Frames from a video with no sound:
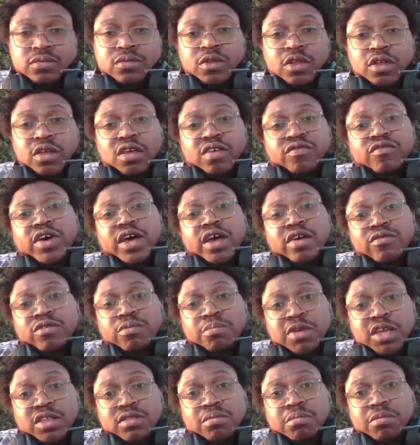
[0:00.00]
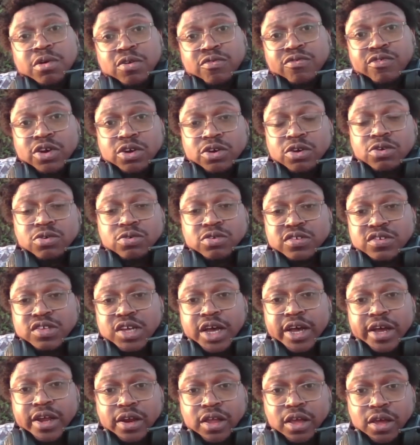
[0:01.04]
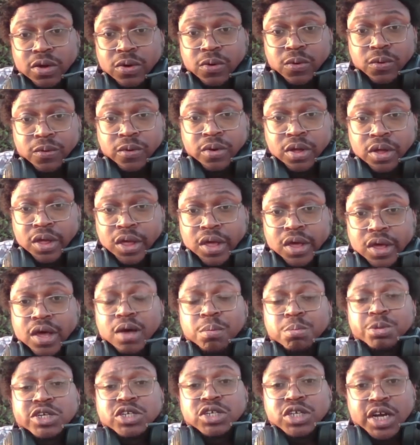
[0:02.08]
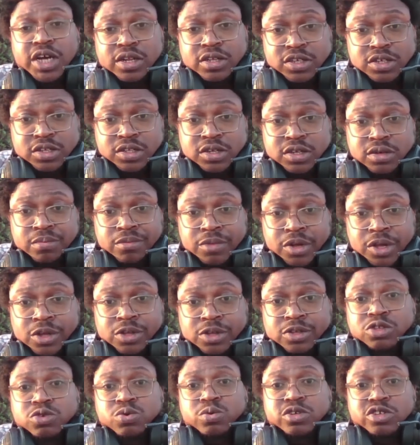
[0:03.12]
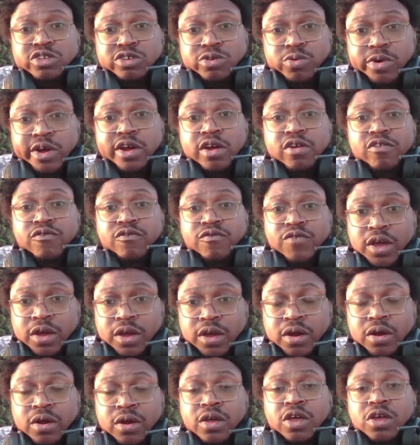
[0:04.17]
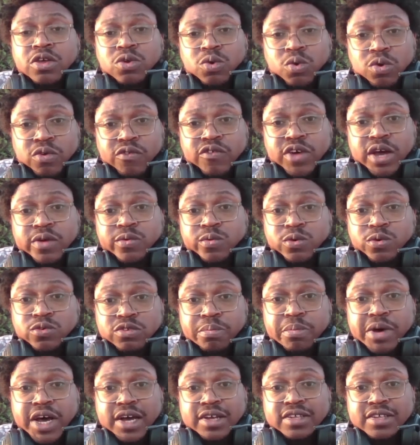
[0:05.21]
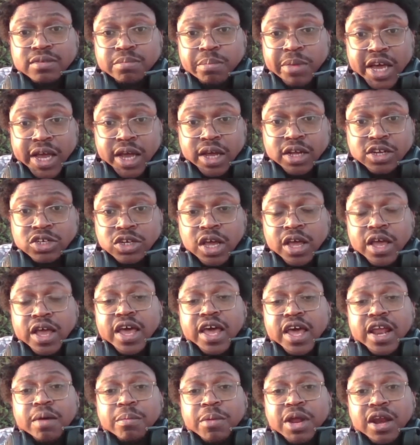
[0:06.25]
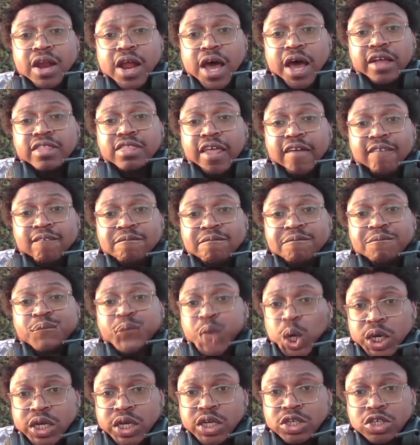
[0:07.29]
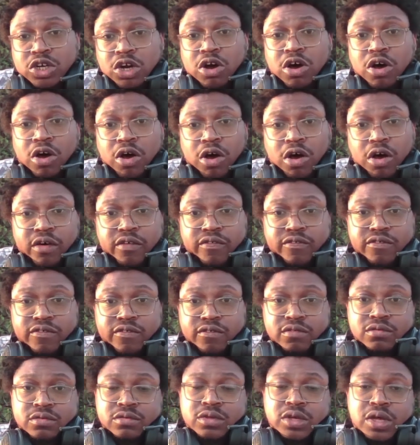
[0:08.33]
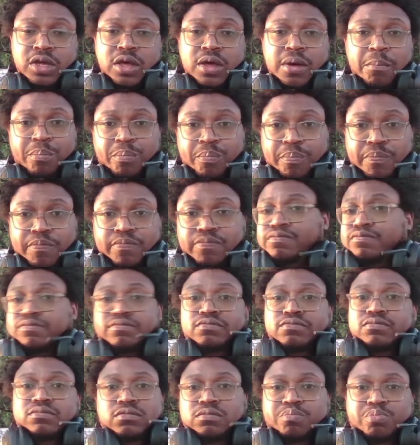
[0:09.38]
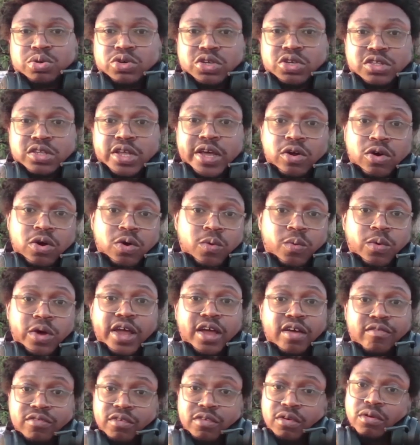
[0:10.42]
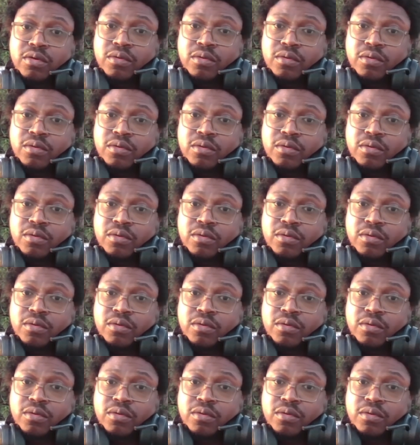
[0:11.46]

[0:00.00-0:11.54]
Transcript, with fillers: If I ever meet the motherfucker who designed Yone, I'm gonna challenge them to a square, fair, unified rules of boxing match, and I'm gonna knock they fucking jaw off. Put that on whatever.